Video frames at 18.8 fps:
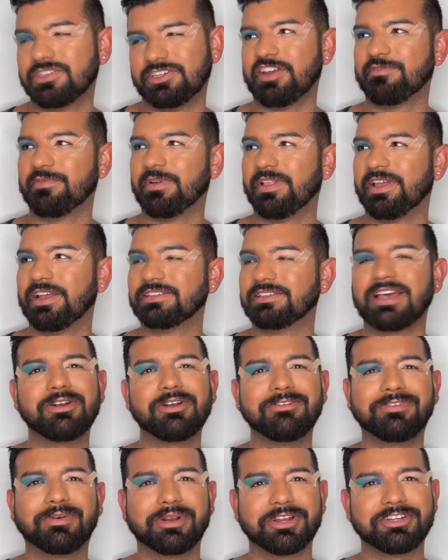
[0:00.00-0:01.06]
to shave my legs. I don't
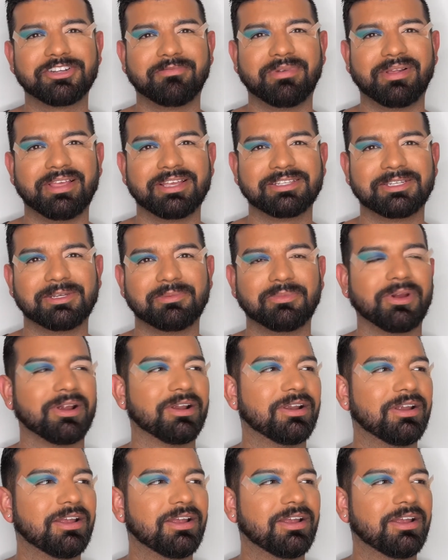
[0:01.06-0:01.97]
know if I want to shave my legs anymore.